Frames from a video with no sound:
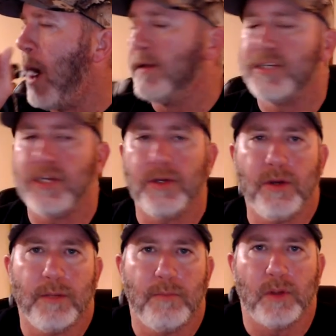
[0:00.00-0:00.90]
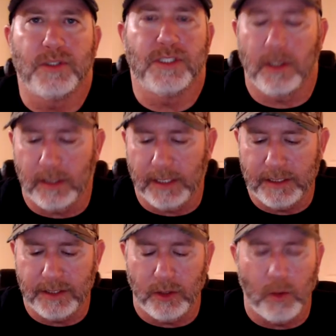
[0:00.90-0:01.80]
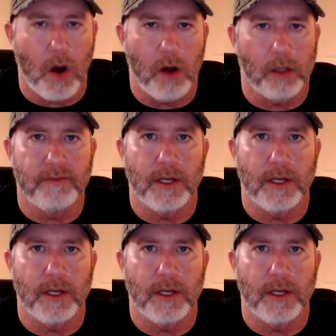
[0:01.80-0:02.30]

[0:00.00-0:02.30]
So you can most certainly do all of the